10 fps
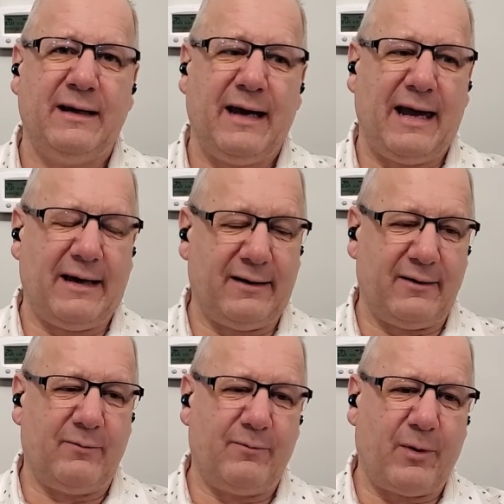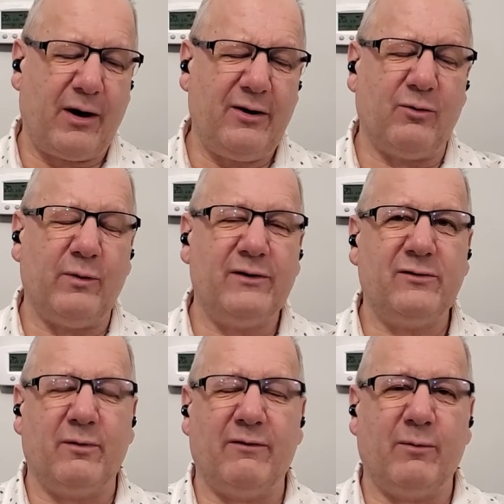And part of the
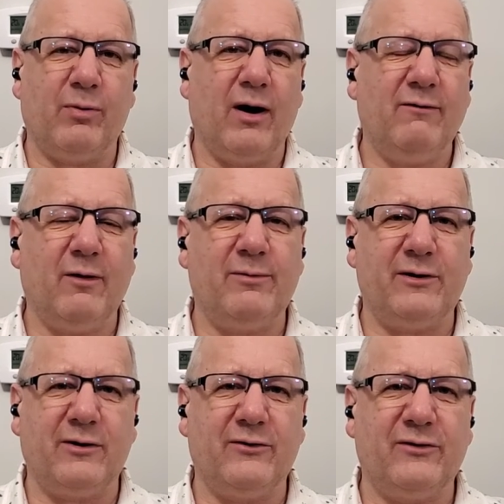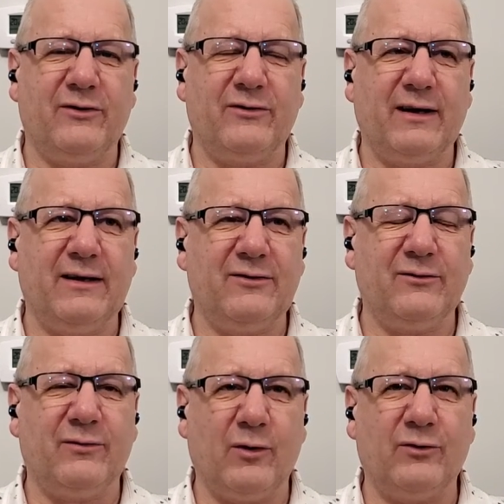wisdom of the Proverbs here is to say,
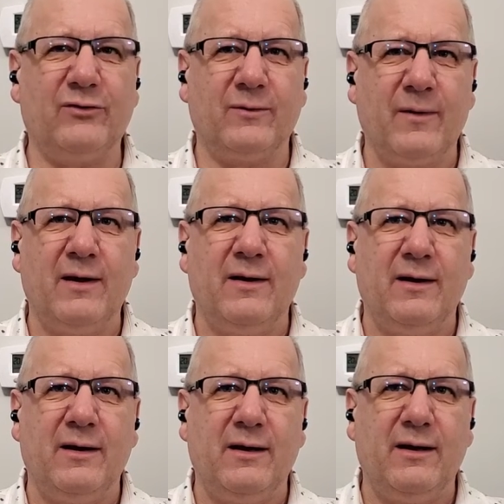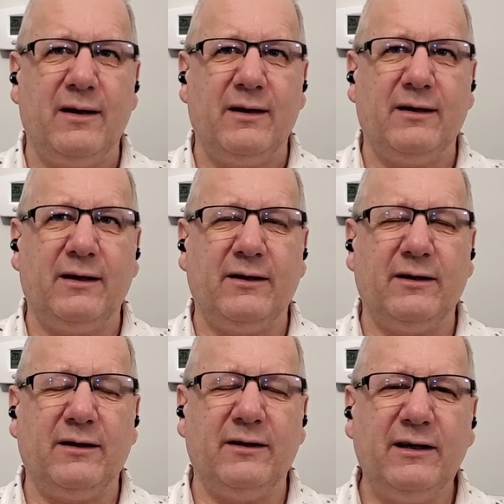listen, folks,
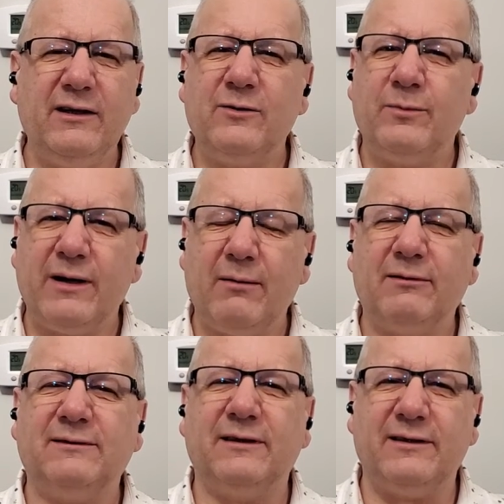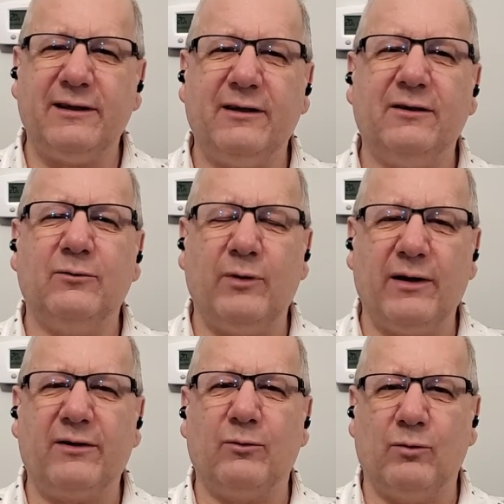you need to be able to deal
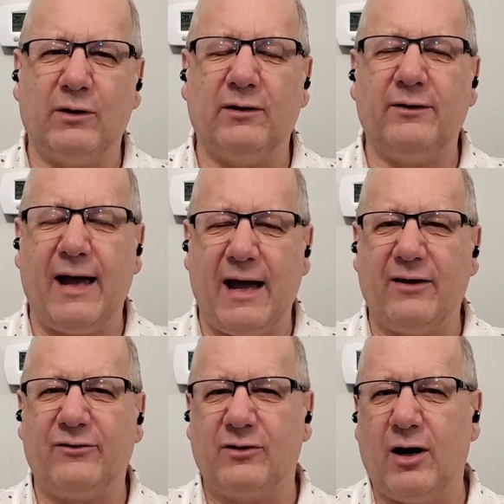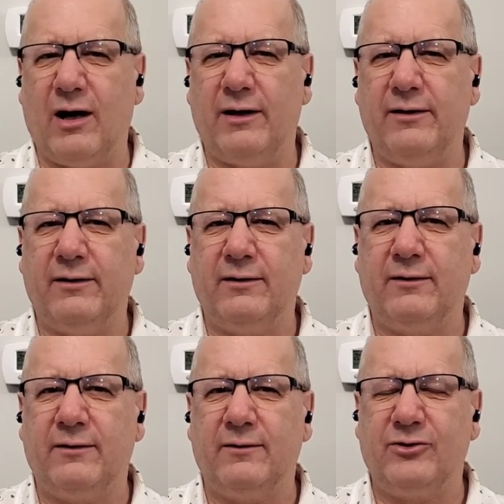with the world as God
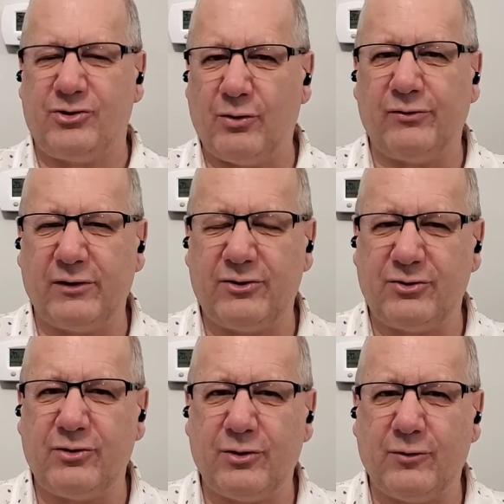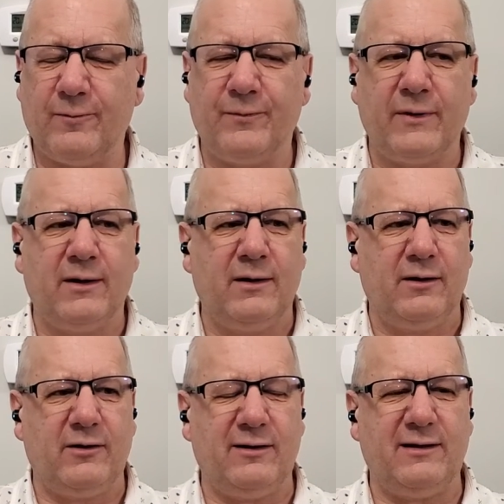shows it to you.
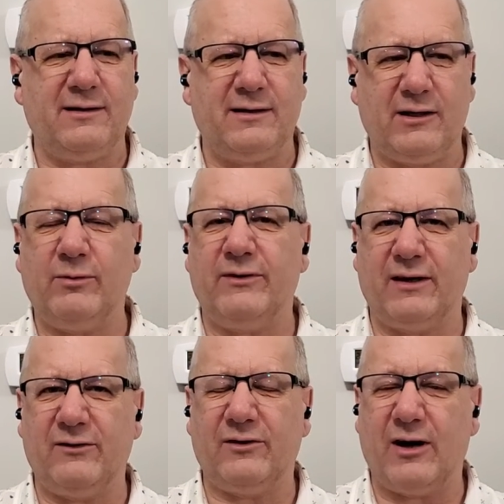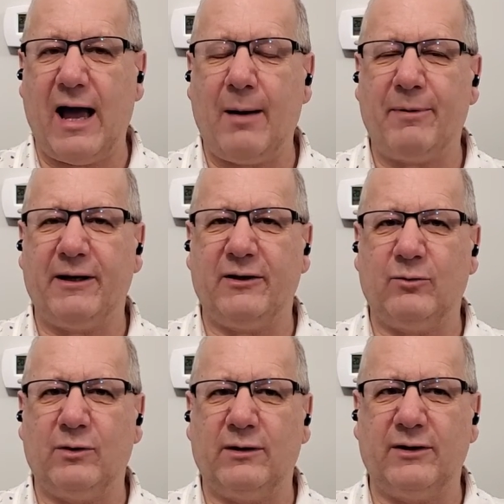You need to deal with things that are happening in the
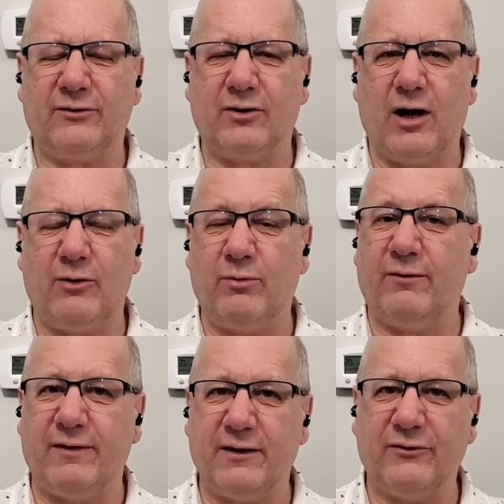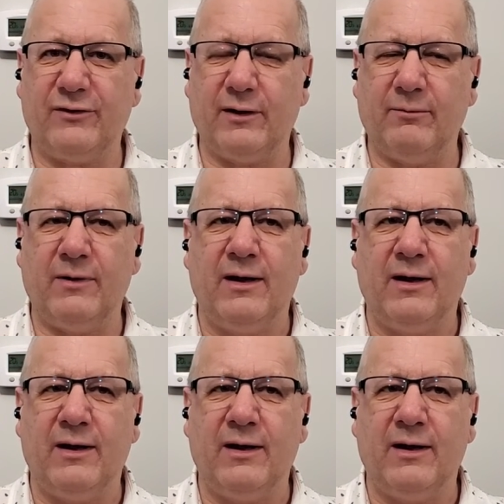world as God reveals them,